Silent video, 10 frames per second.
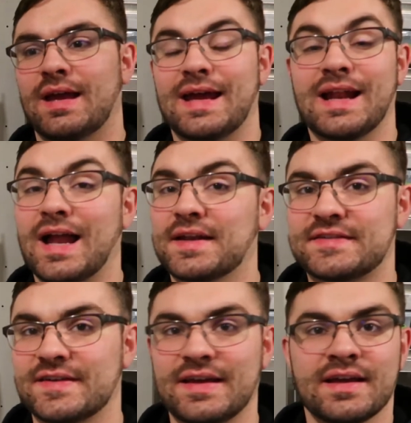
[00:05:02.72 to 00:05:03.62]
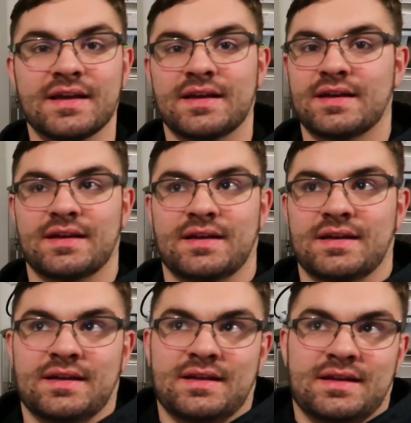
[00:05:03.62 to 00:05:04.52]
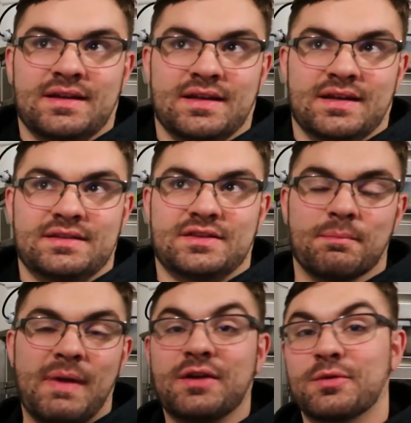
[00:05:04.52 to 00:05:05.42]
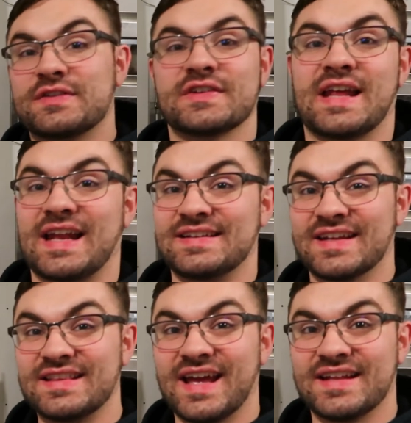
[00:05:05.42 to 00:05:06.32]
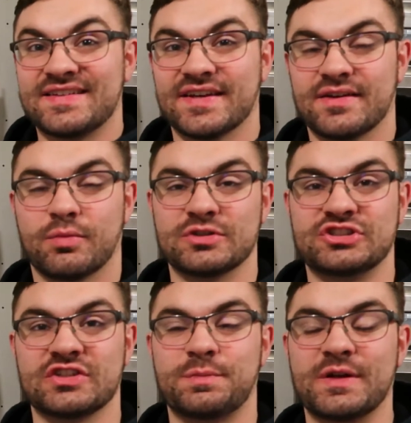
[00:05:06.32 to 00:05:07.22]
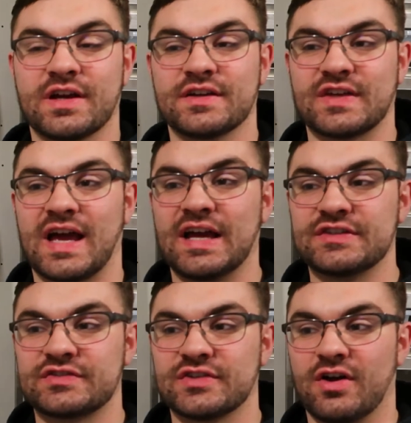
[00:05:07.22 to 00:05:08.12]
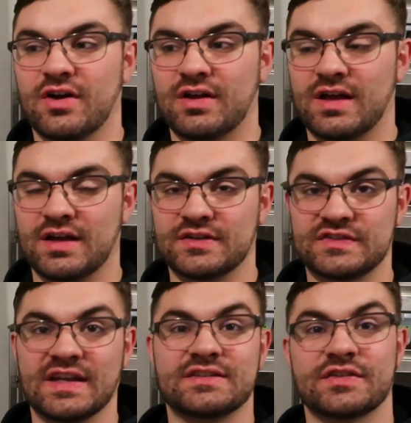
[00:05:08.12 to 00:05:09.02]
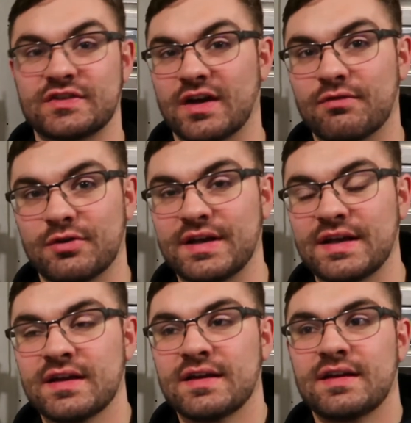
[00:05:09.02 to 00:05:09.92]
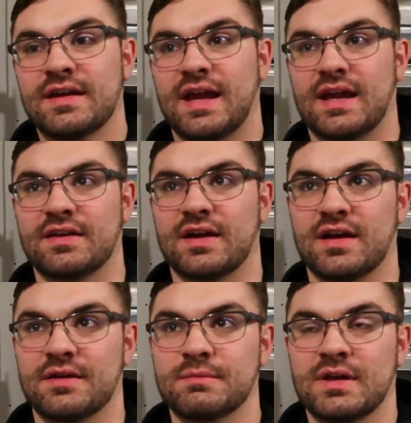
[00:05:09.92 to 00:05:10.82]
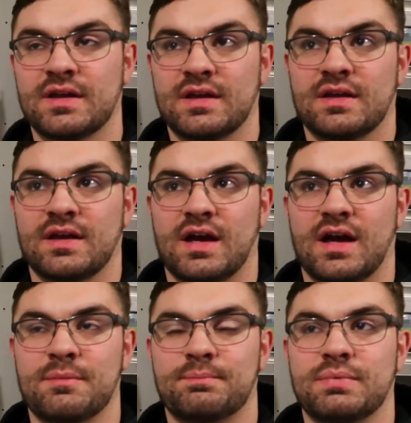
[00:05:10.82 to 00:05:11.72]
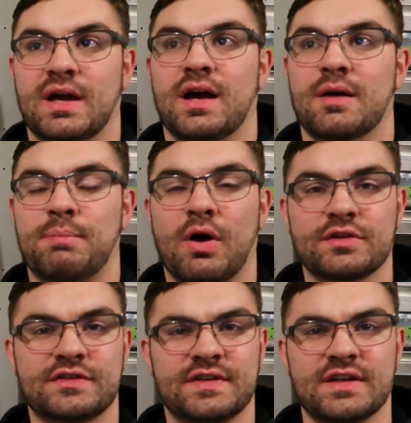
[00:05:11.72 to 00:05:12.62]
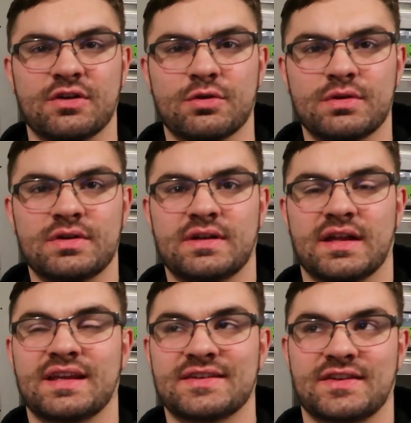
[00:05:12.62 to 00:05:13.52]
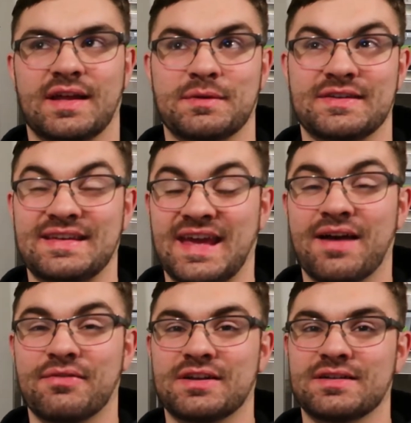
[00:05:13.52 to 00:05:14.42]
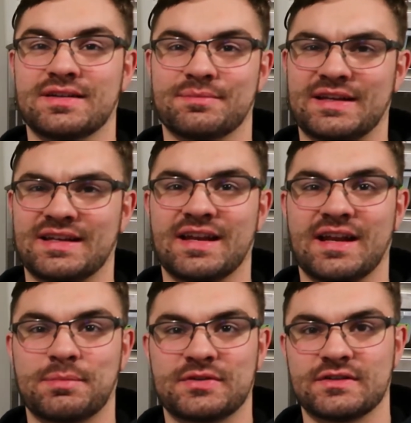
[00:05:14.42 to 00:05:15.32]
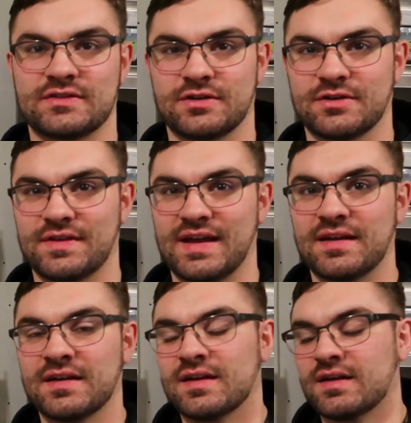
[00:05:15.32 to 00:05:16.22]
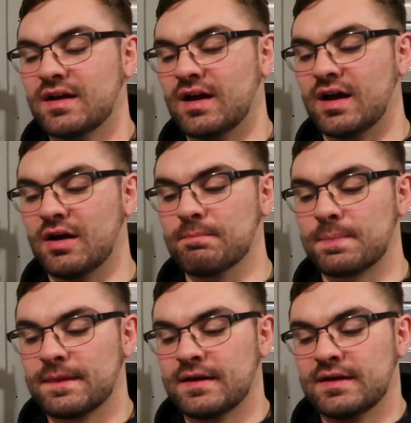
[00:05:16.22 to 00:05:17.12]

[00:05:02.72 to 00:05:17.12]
honestly, the main reason that I did that was just because I saw Snake Discovery and Balls to You. I think his name is Gavin. I'm like 99% certain on that. I